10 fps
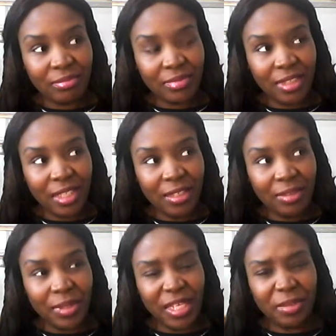
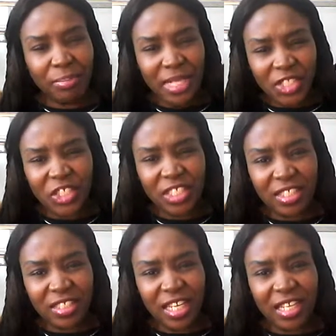I
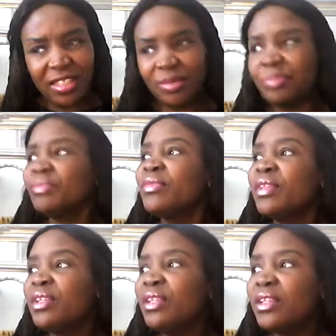mentioned that
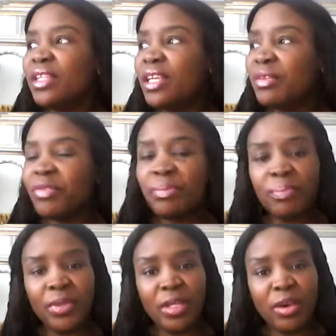you can
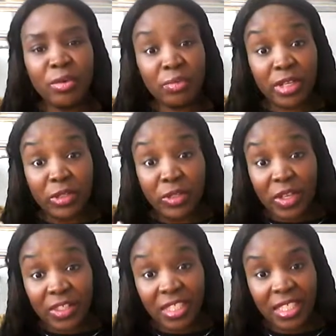even be
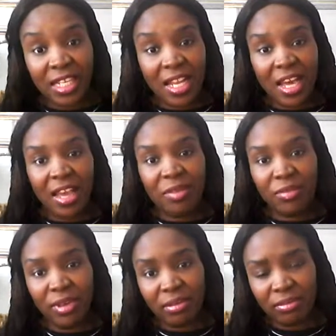overexhausted in life
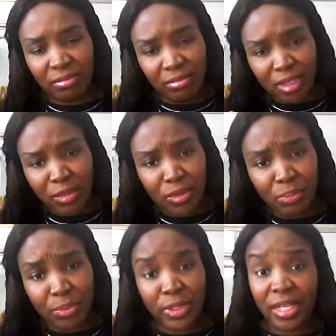and close to
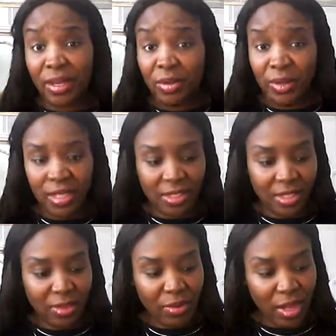burnout,
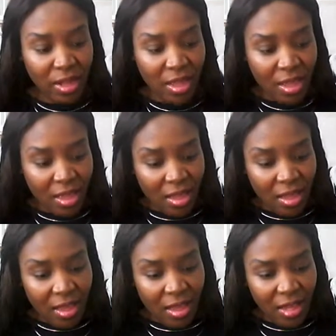etc.
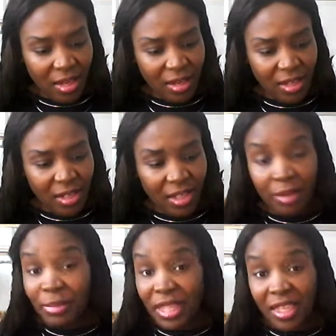And it
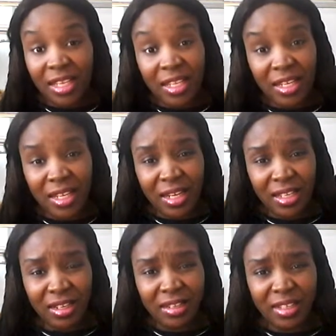got me thinking that
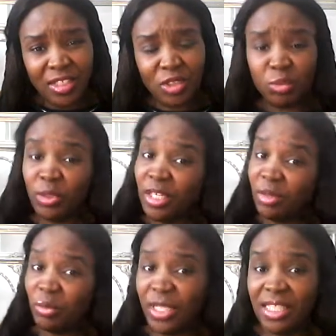I just
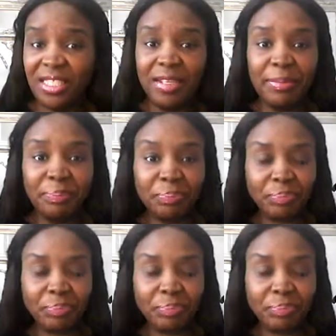really wanted to